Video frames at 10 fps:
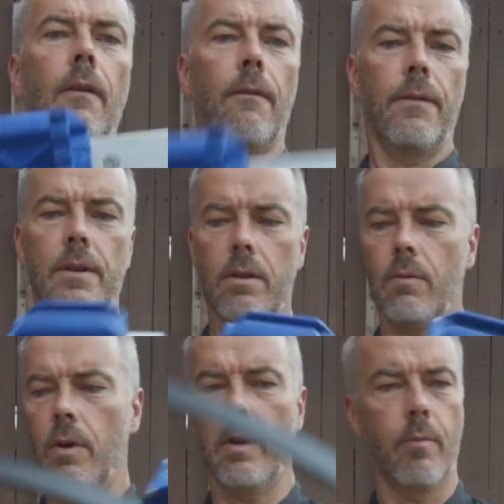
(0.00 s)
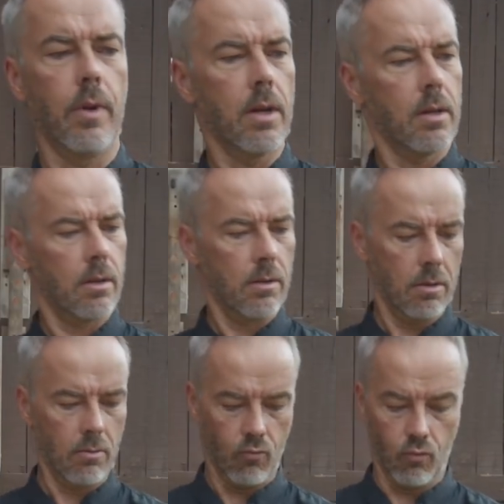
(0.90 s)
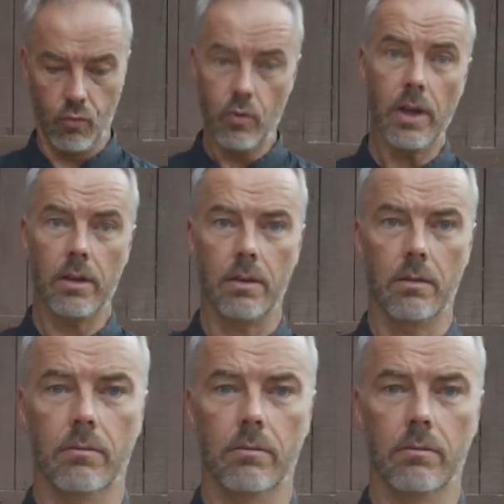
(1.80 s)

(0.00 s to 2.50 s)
feels quite balanced. Nice.